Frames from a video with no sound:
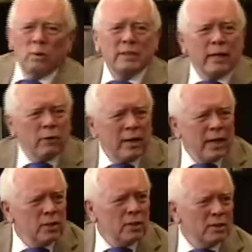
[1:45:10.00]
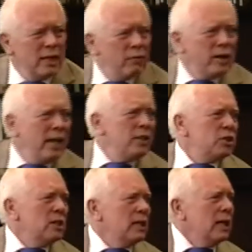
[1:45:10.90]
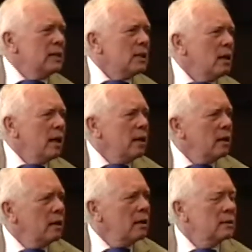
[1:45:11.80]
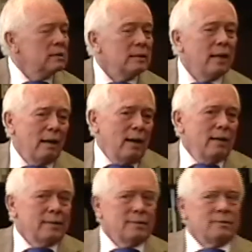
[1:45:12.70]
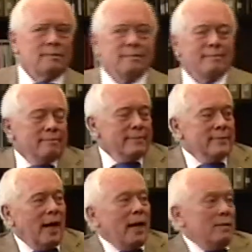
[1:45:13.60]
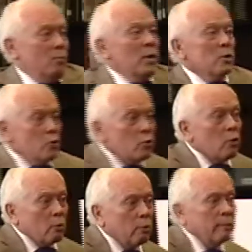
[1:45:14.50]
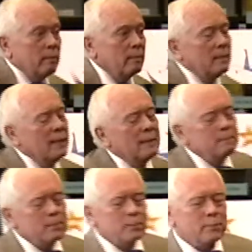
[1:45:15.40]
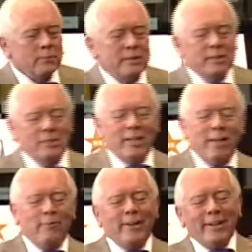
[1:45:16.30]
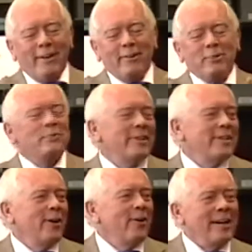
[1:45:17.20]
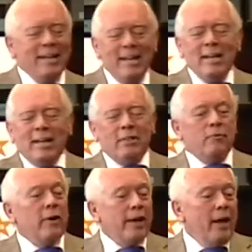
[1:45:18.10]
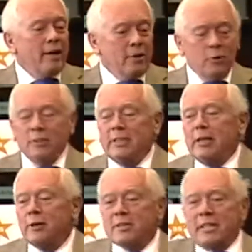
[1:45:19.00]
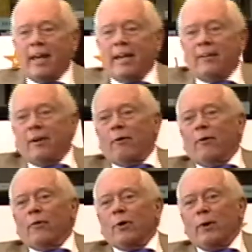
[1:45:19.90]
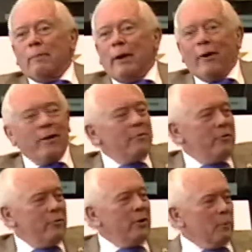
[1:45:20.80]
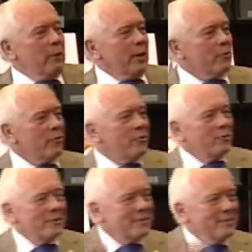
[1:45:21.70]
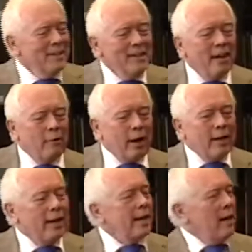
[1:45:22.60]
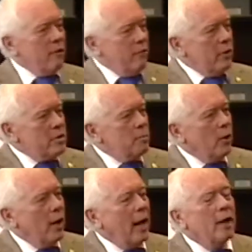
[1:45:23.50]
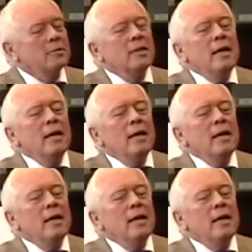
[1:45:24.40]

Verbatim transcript: were segregation days like? And I, I wasn't sure. She had really loved it. She was very tall lady. And she's very elegant. You'll see her standing there on the Queen Mary if you see her picture. She was a, a grand lady, had a very small house,